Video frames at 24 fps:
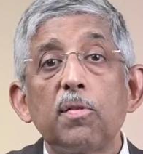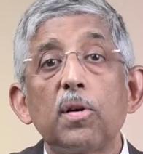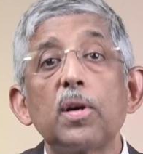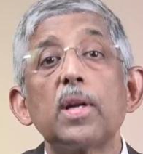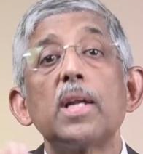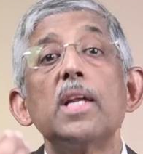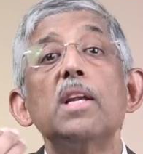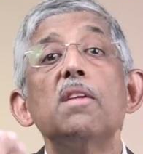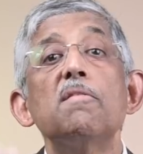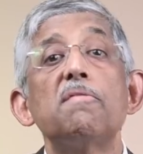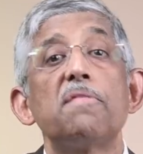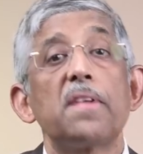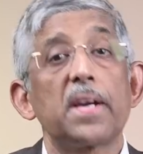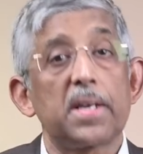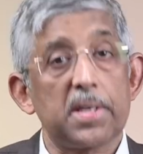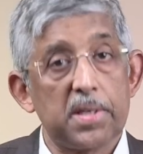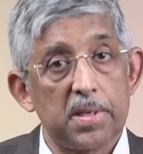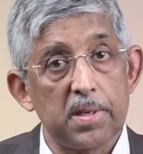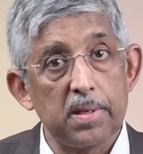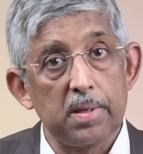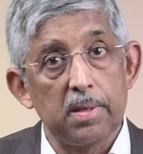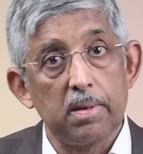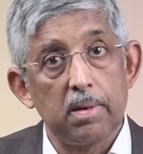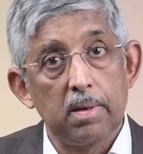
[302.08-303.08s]
for
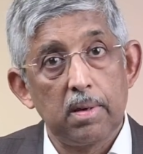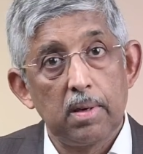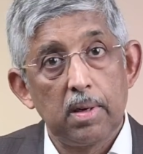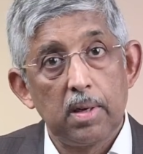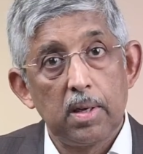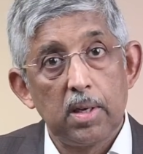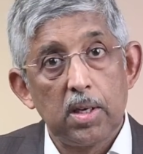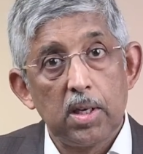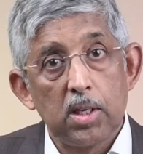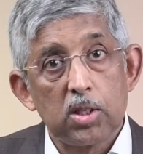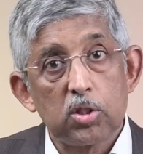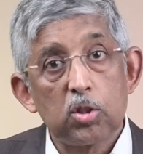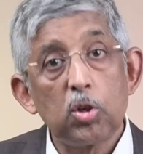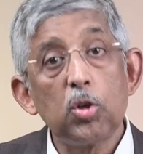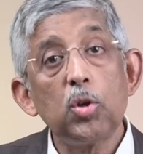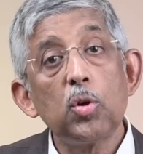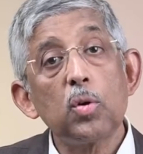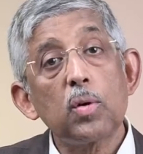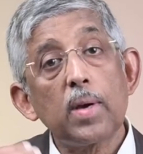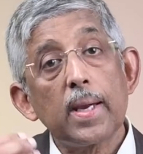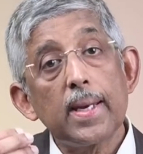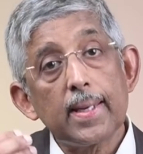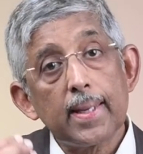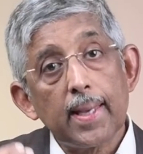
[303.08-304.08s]
infection. So
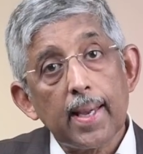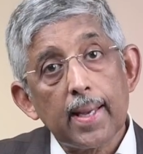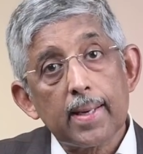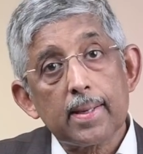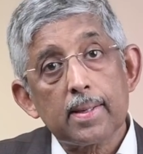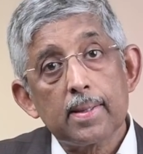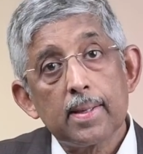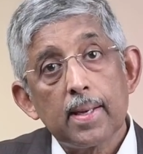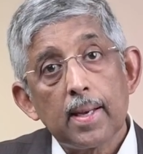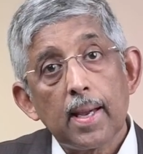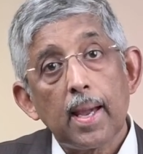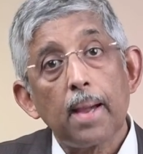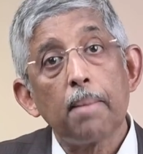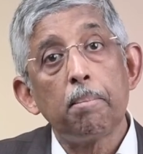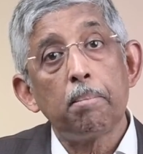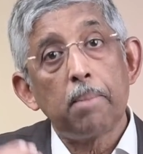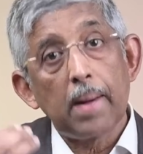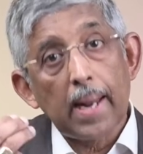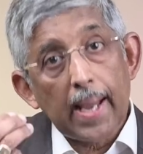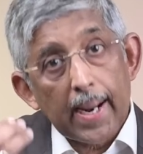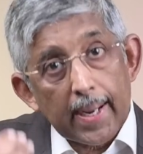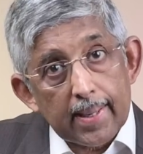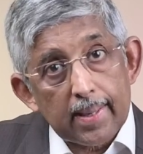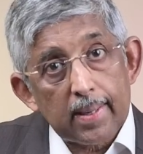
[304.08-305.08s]
you can get a
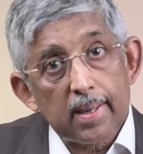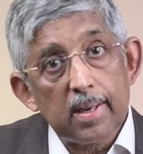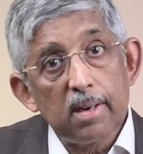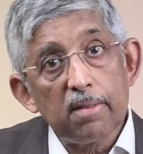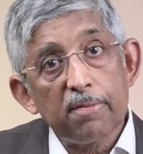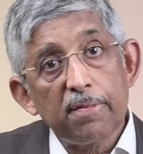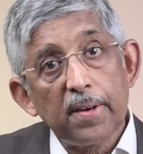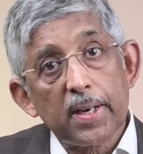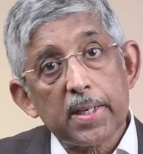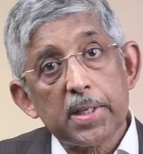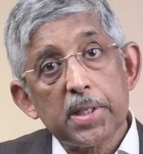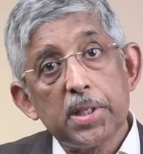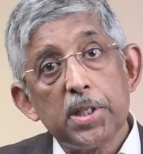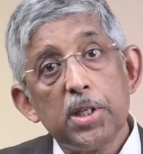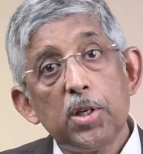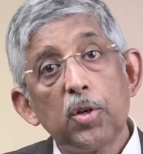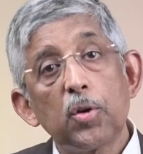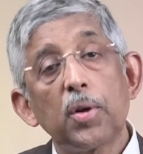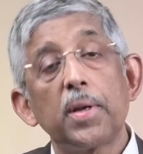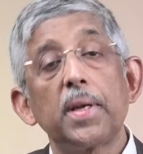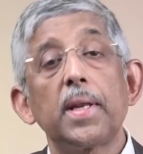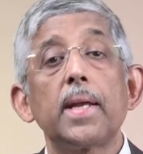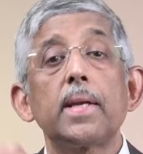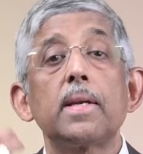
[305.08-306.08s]
bladder infection,
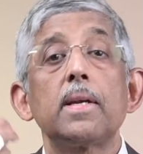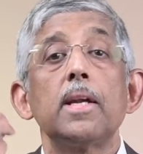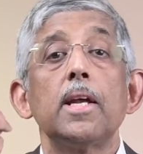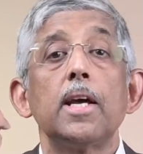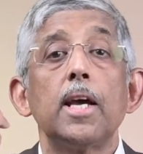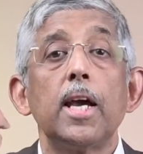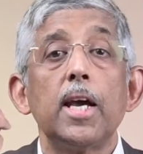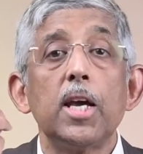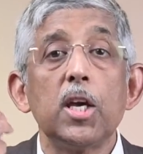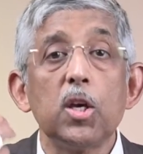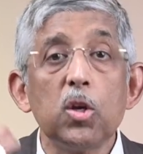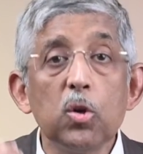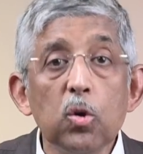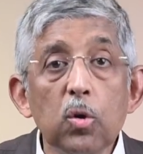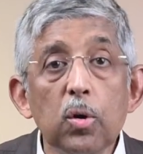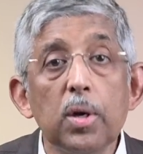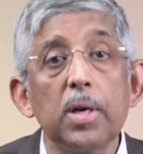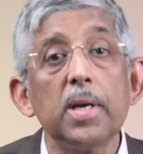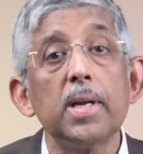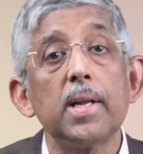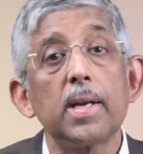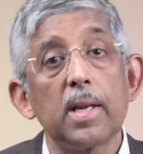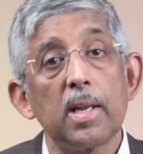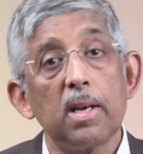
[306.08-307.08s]
you can get a
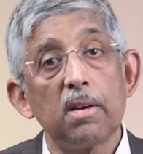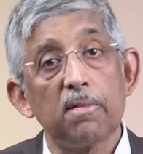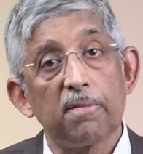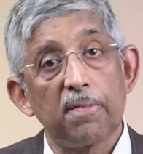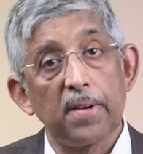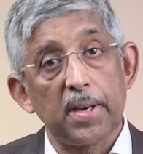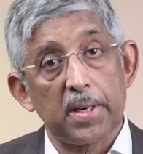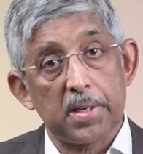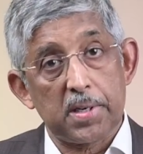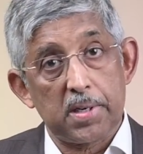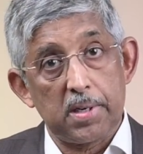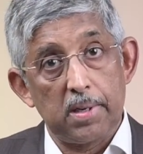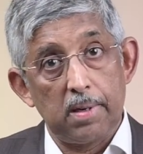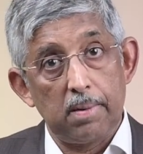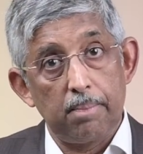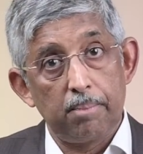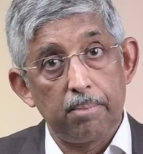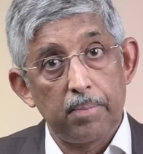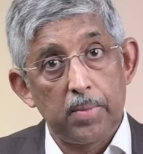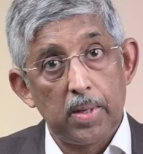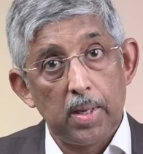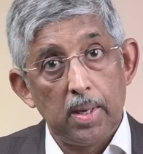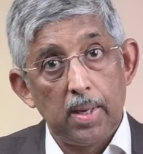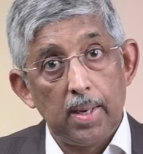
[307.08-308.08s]
urinary infection.
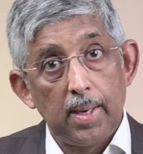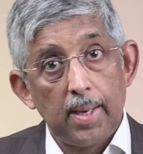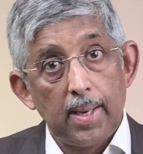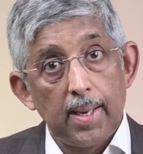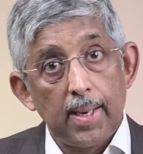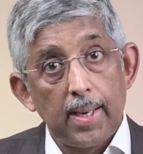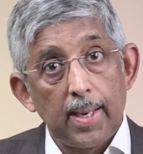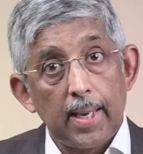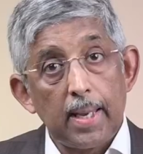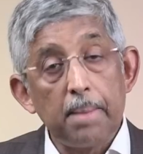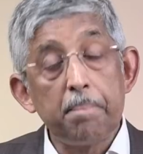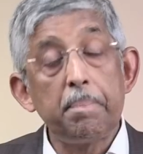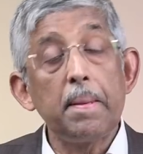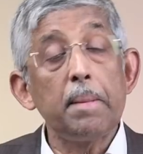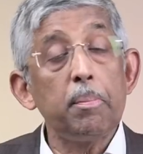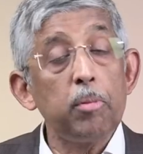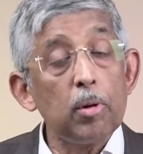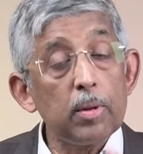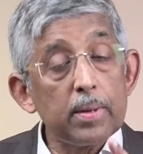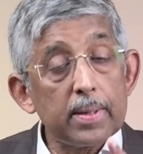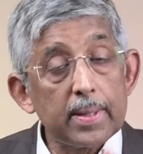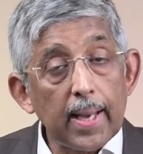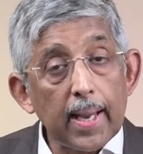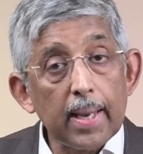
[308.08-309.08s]
In people
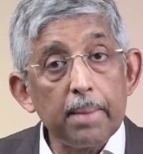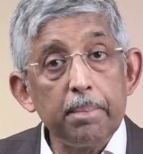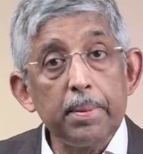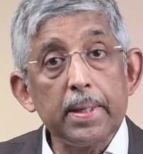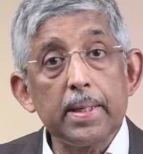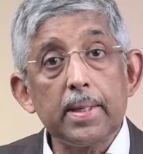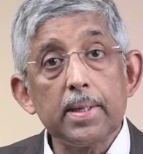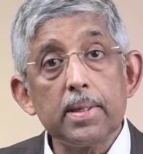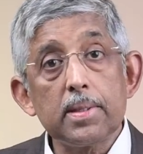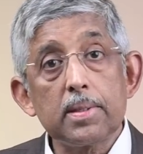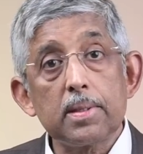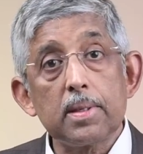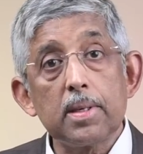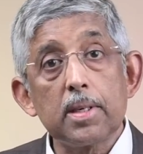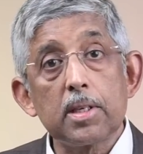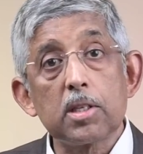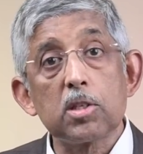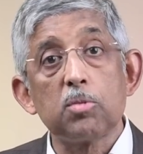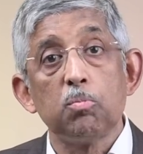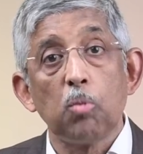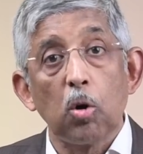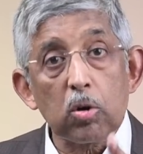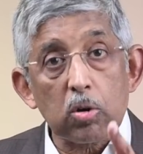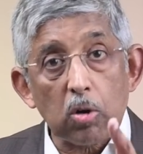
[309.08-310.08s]
with diabetes, it
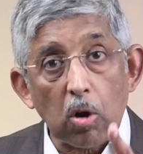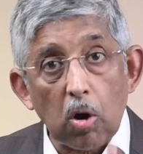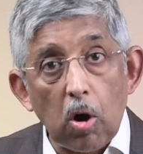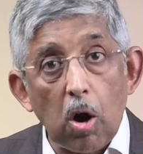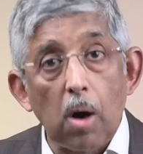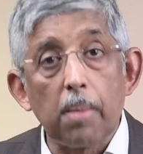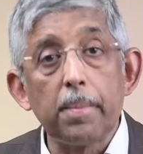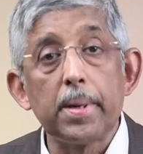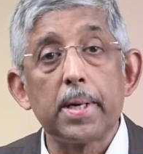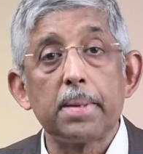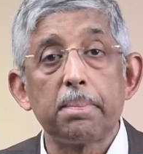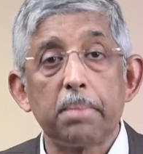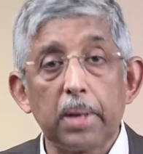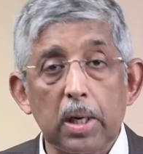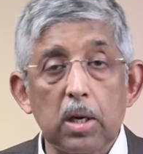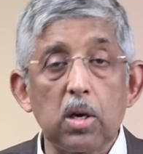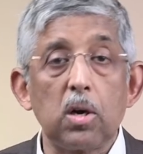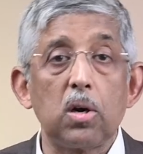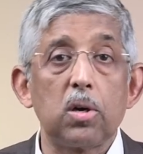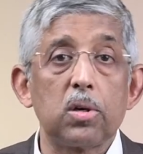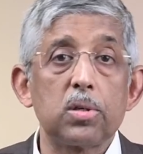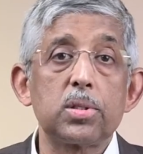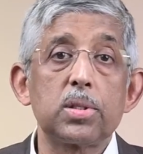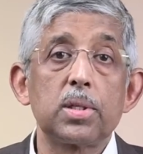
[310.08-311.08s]
is more common
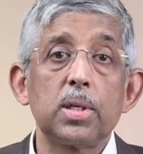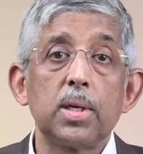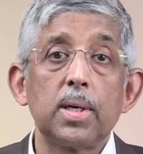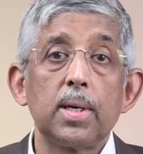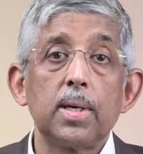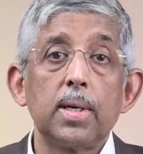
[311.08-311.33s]
because